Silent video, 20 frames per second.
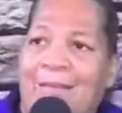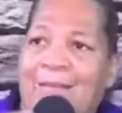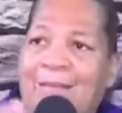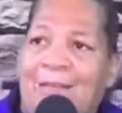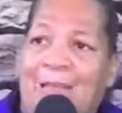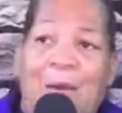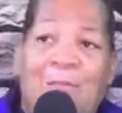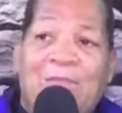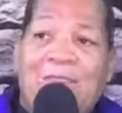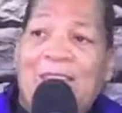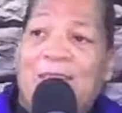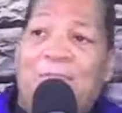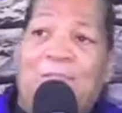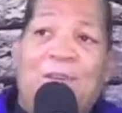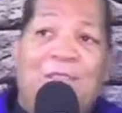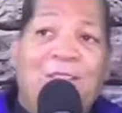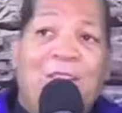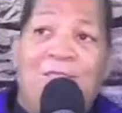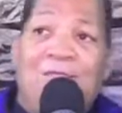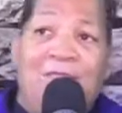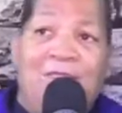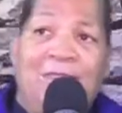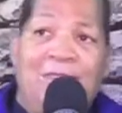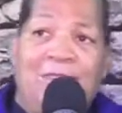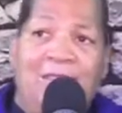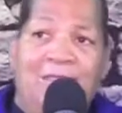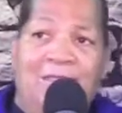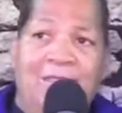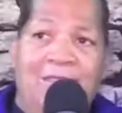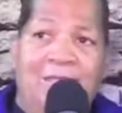I'm just putting it real.
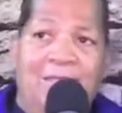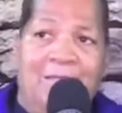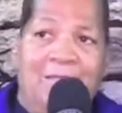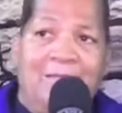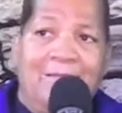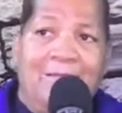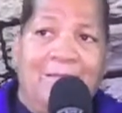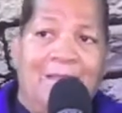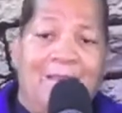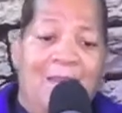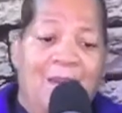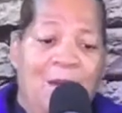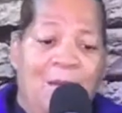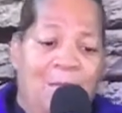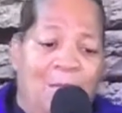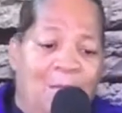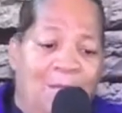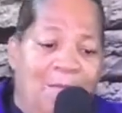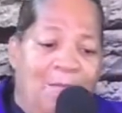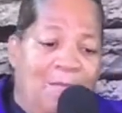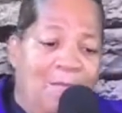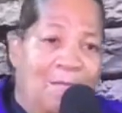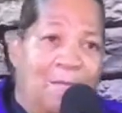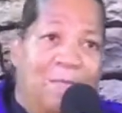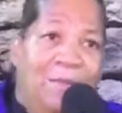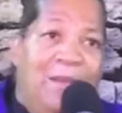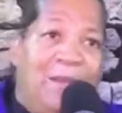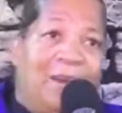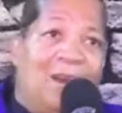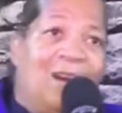
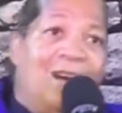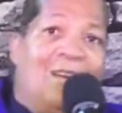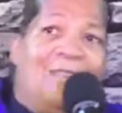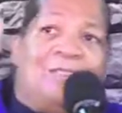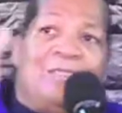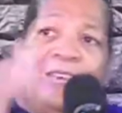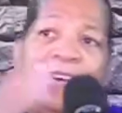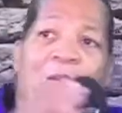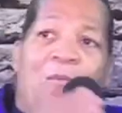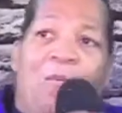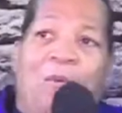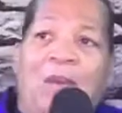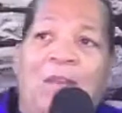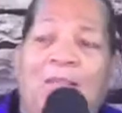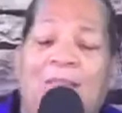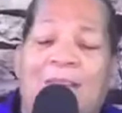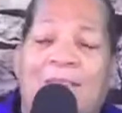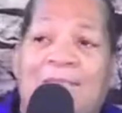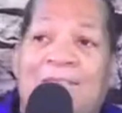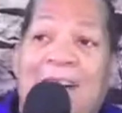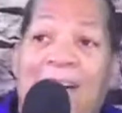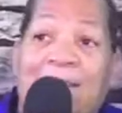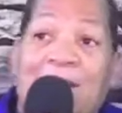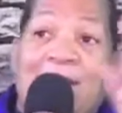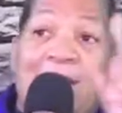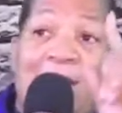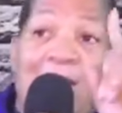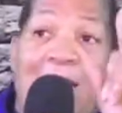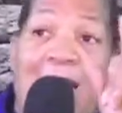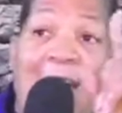Because when
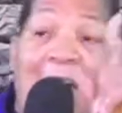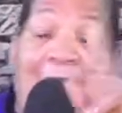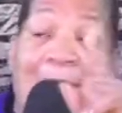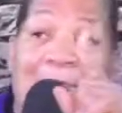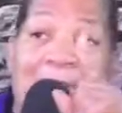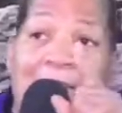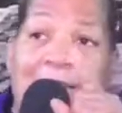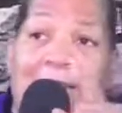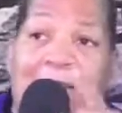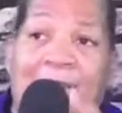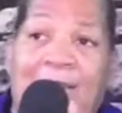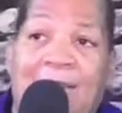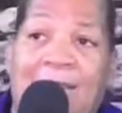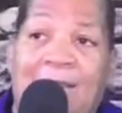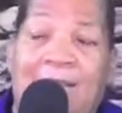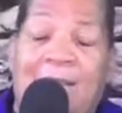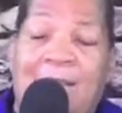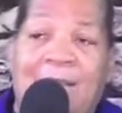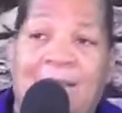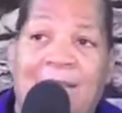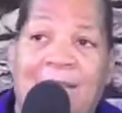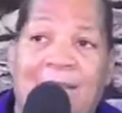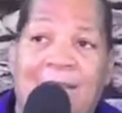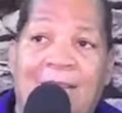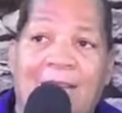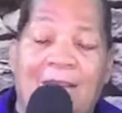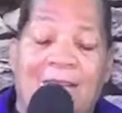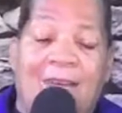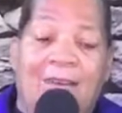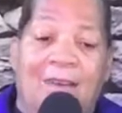something could happen,
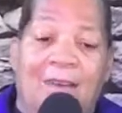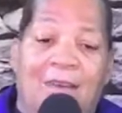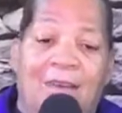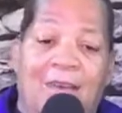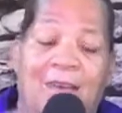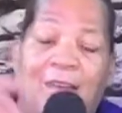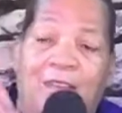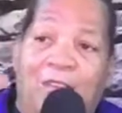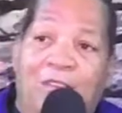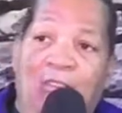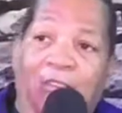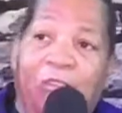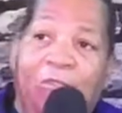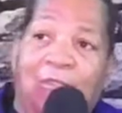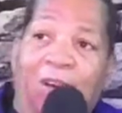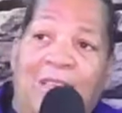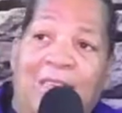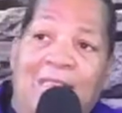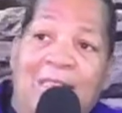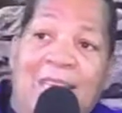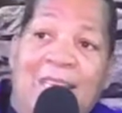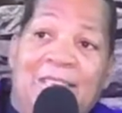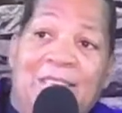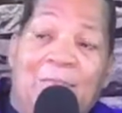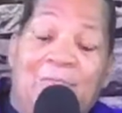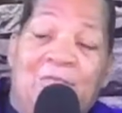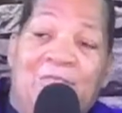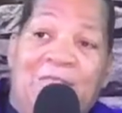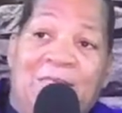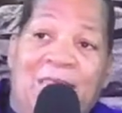you're going to need some
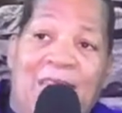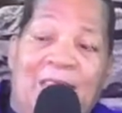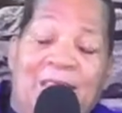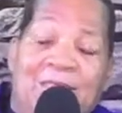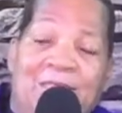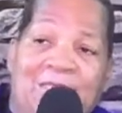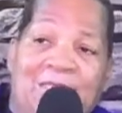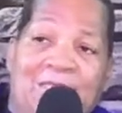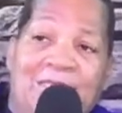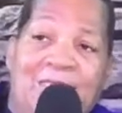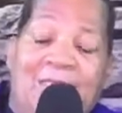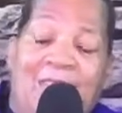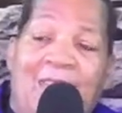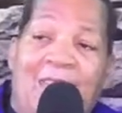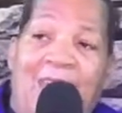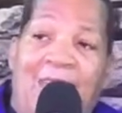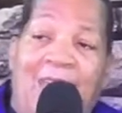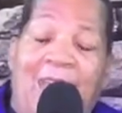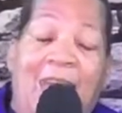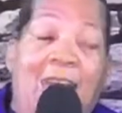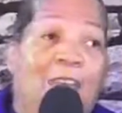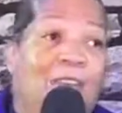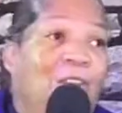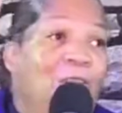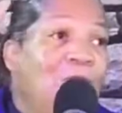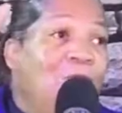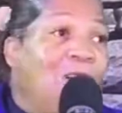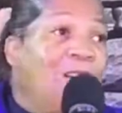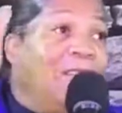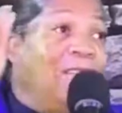protection. Yes. And
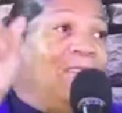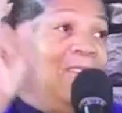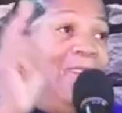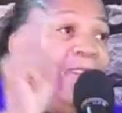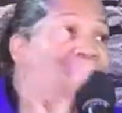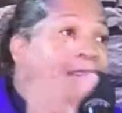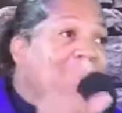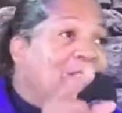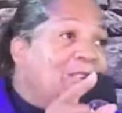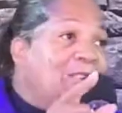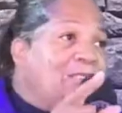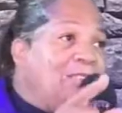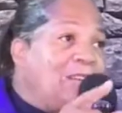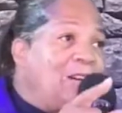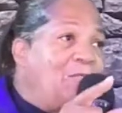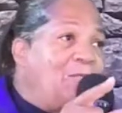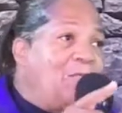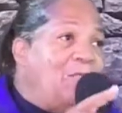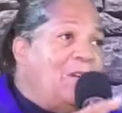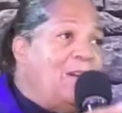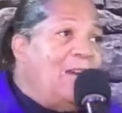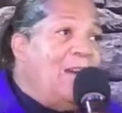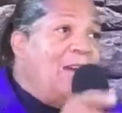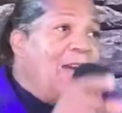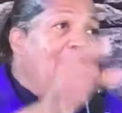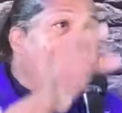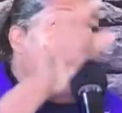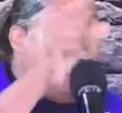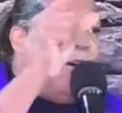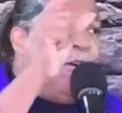you're going to need to know
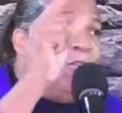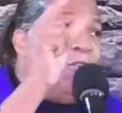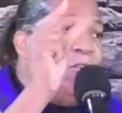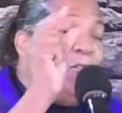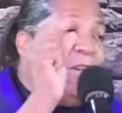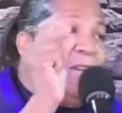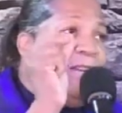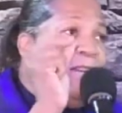how you can